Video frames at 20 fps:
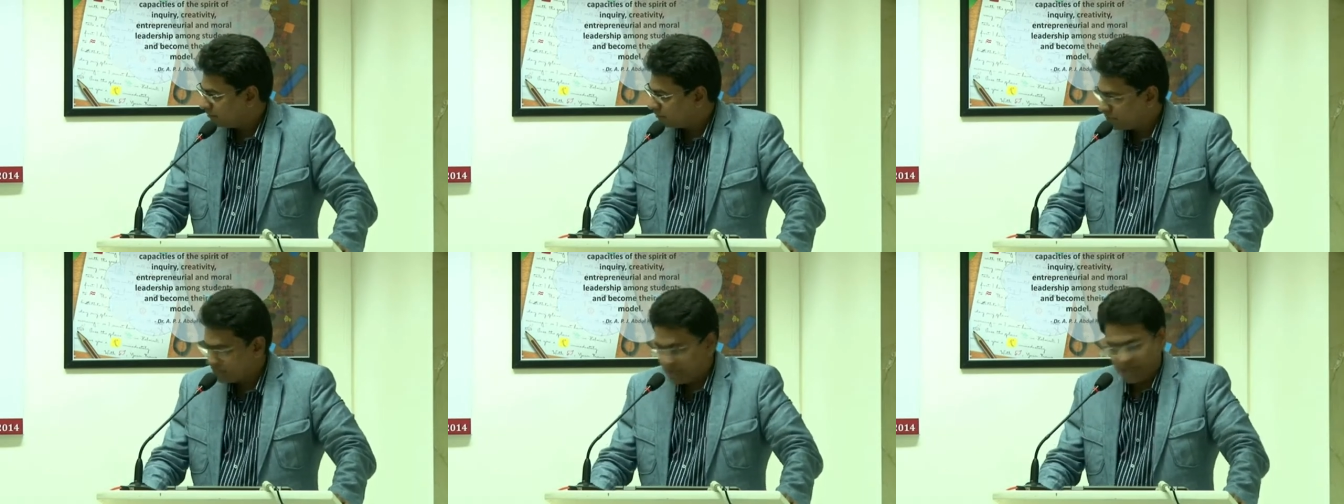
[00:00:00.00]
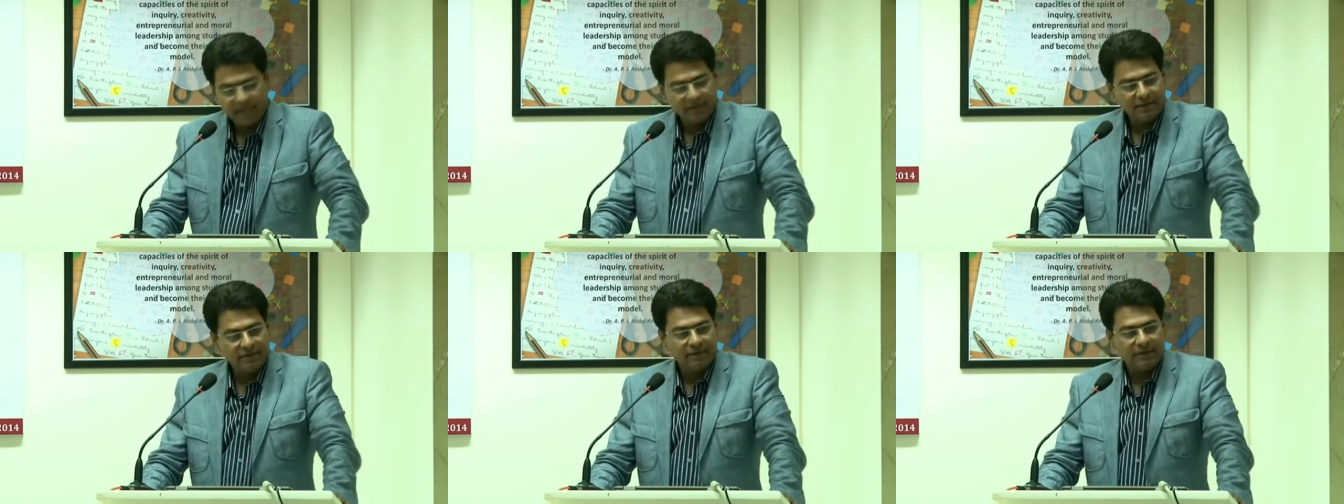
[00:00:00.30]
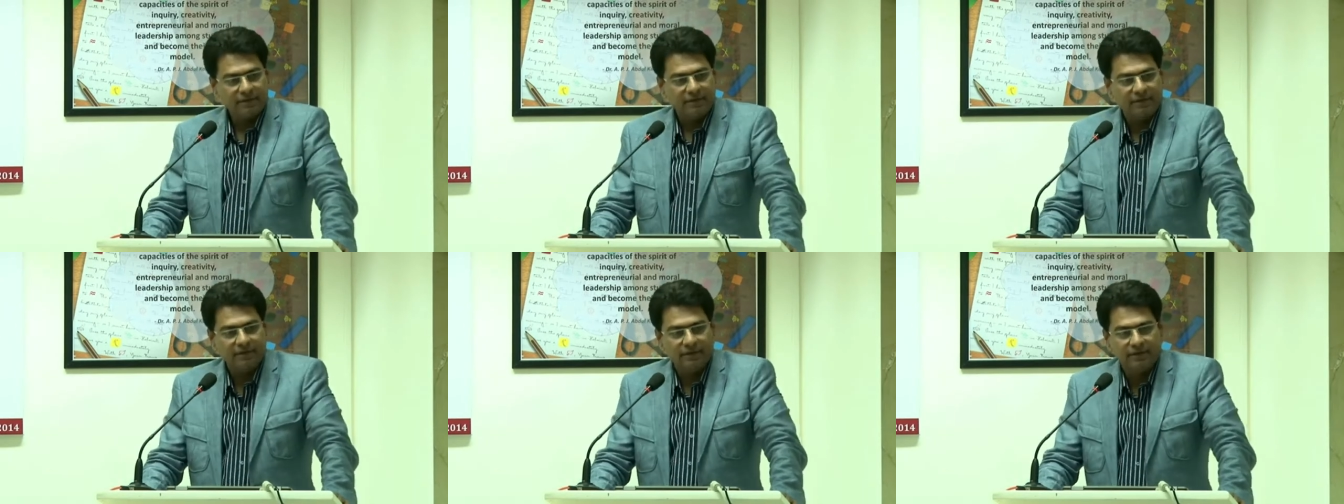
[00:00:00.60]
the
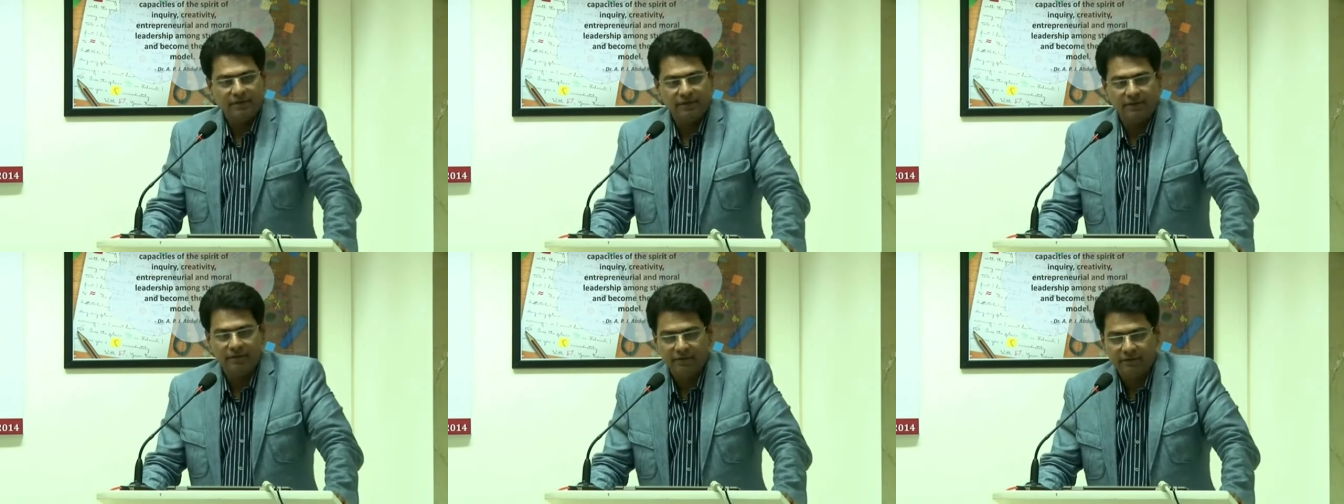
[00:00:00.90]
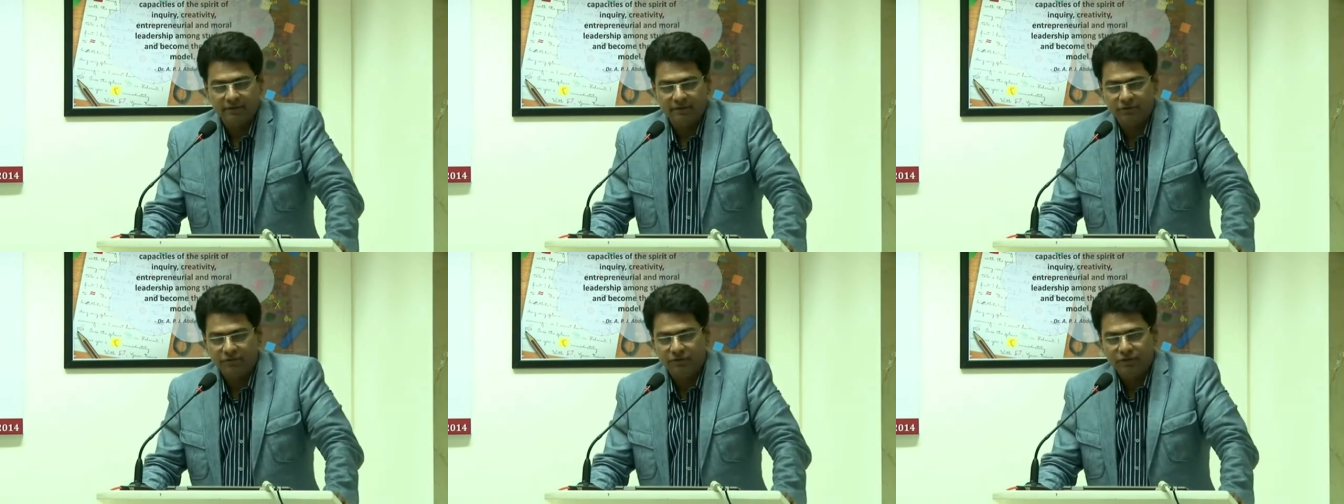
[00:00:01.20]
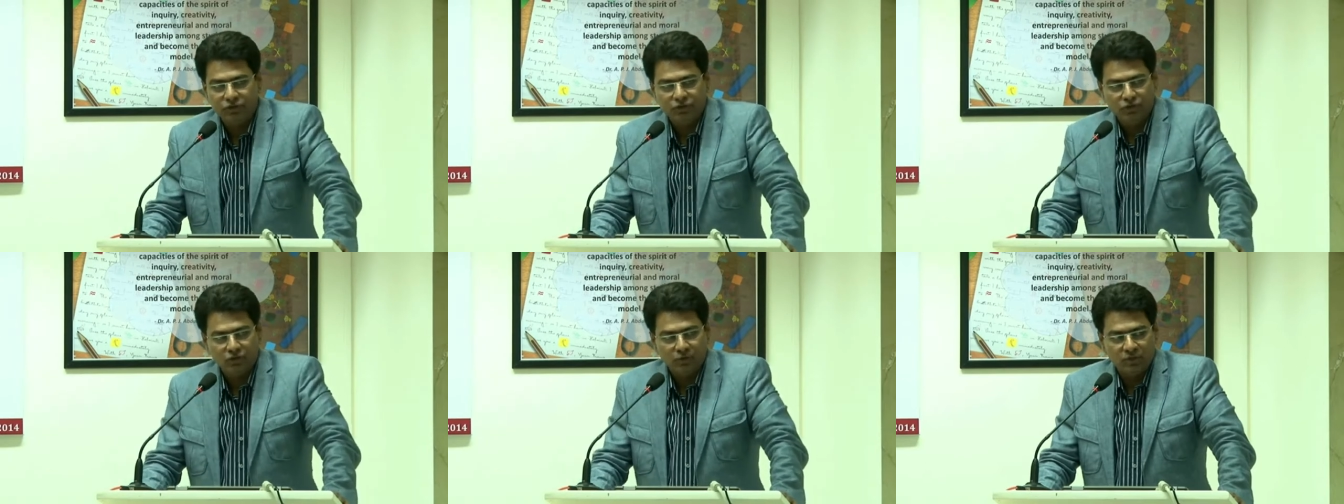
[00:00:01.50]
beheading uh,
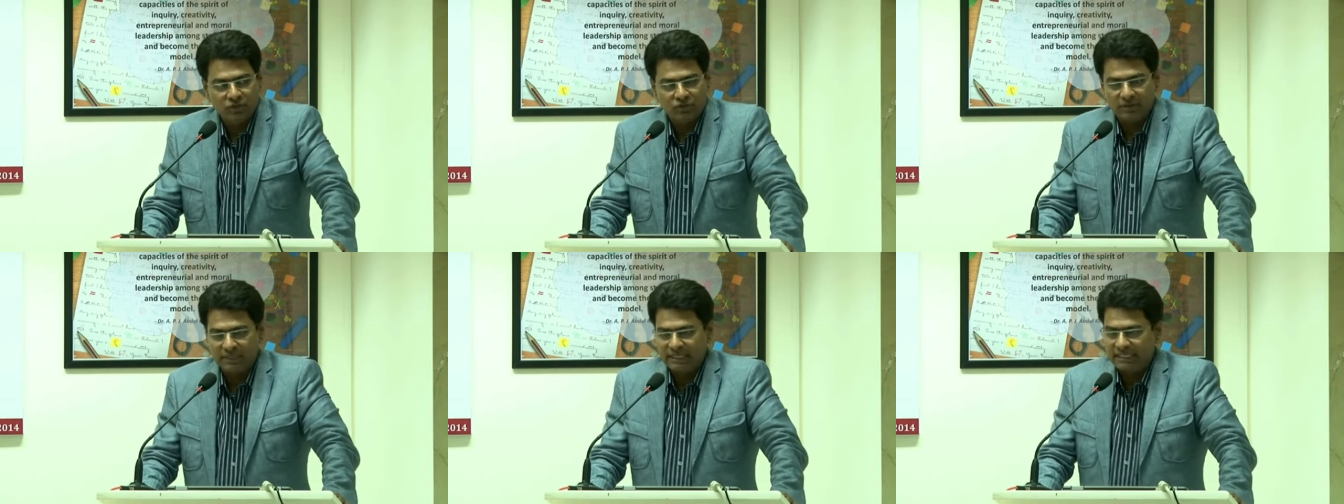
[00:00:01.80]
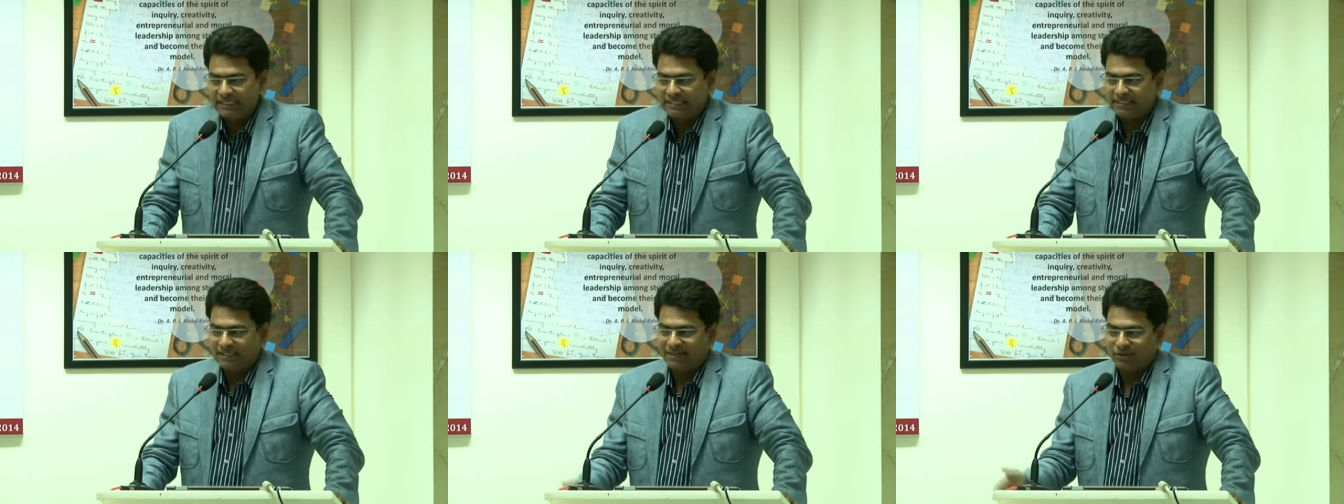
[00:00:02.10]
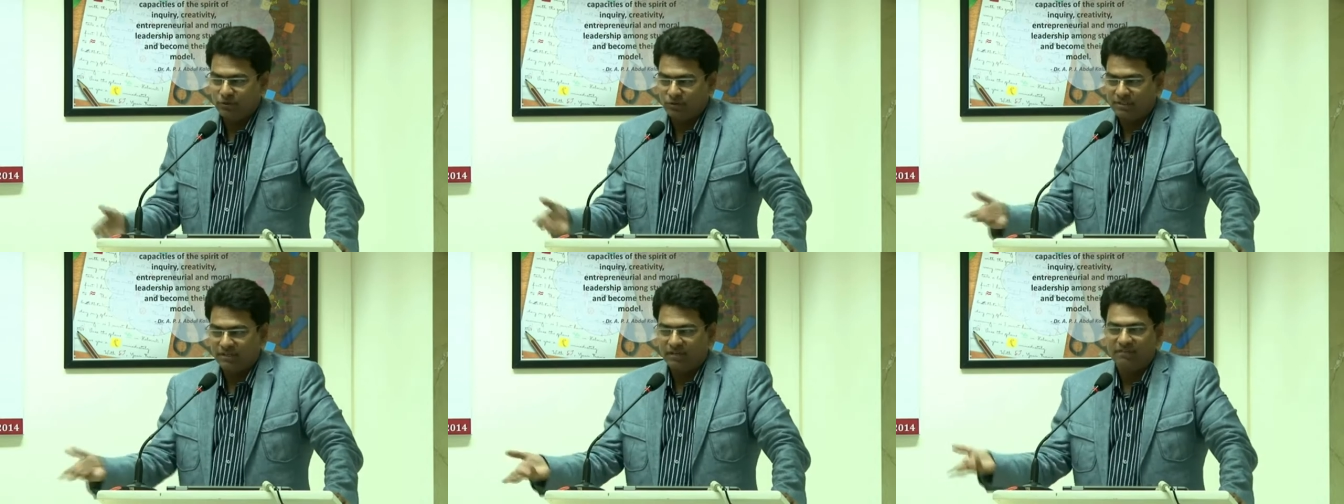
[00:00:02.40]
video was released and
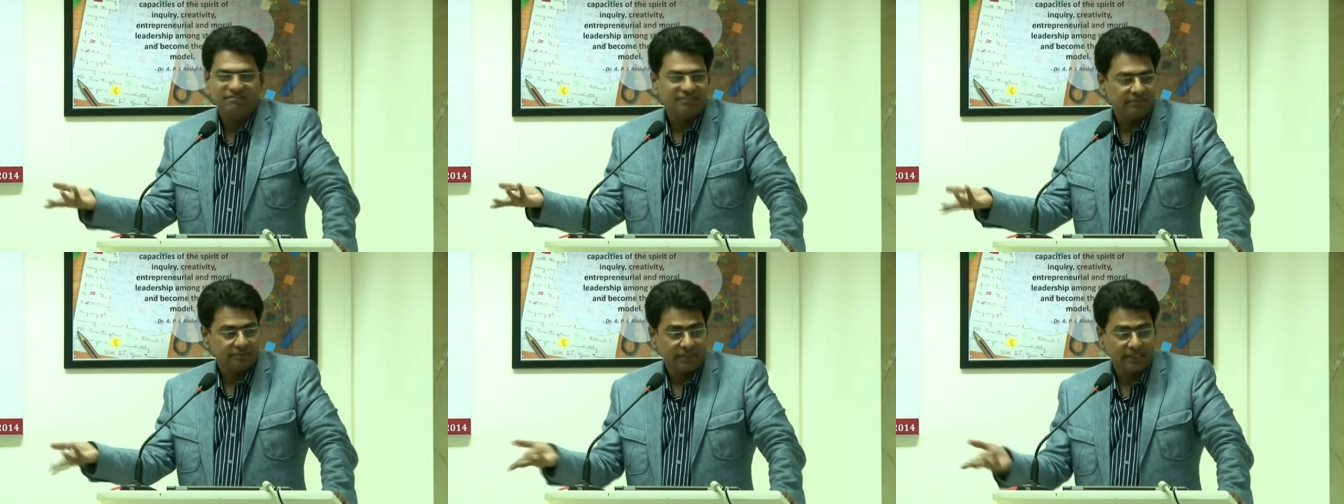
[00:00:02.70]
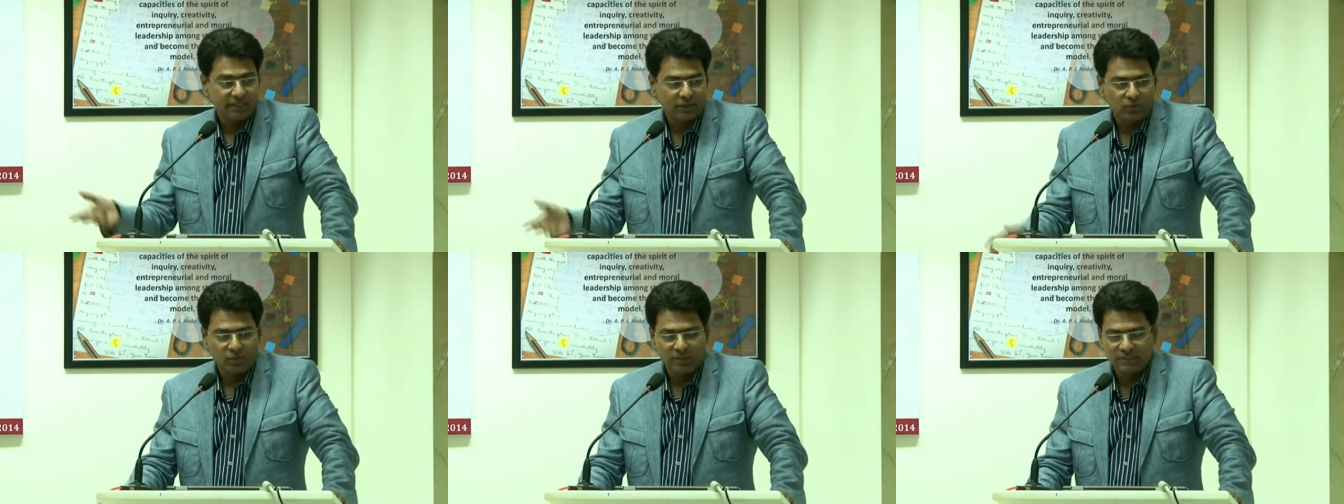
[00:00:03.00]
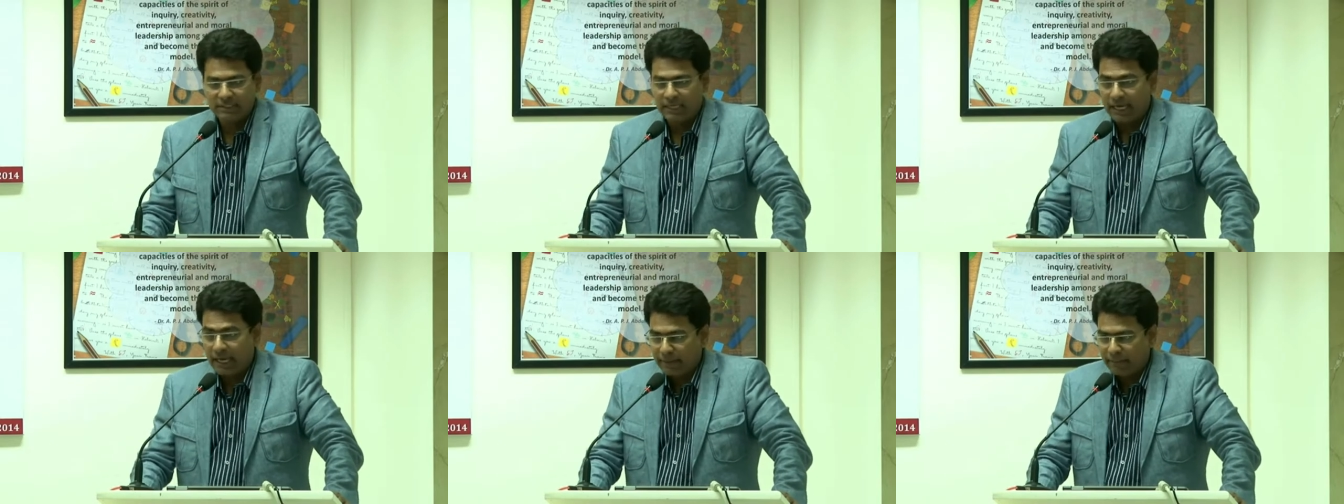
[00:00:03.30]
it was confirmed that it
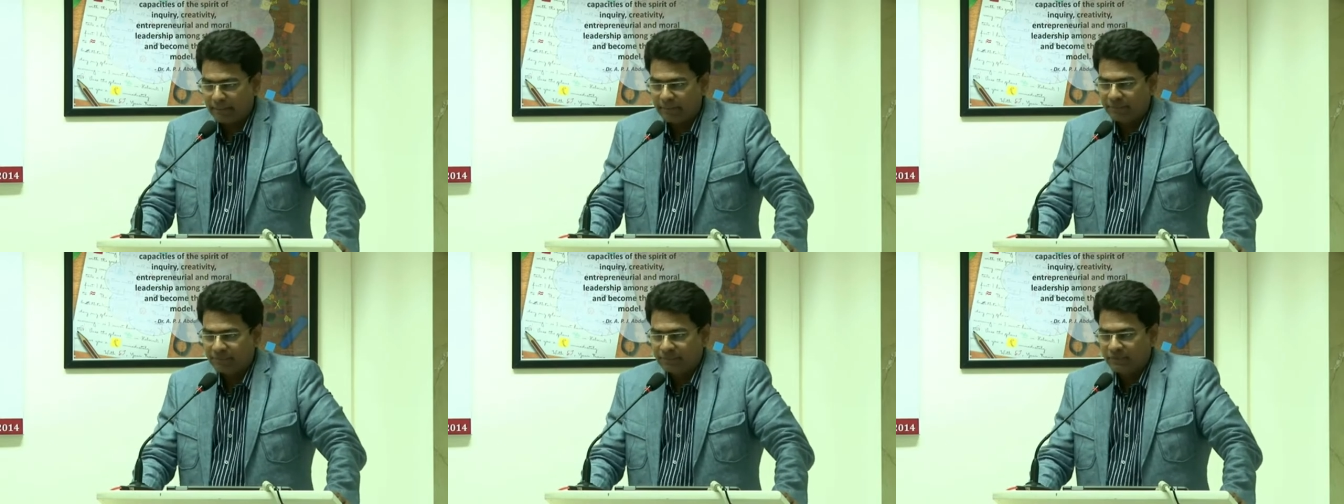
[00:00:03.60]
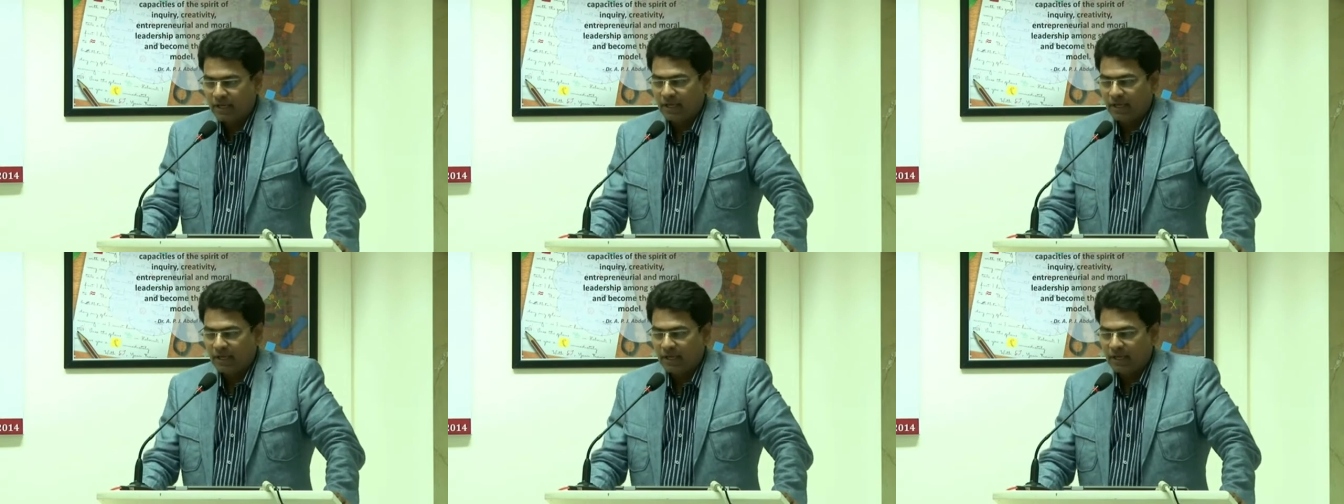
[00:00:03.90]
was him.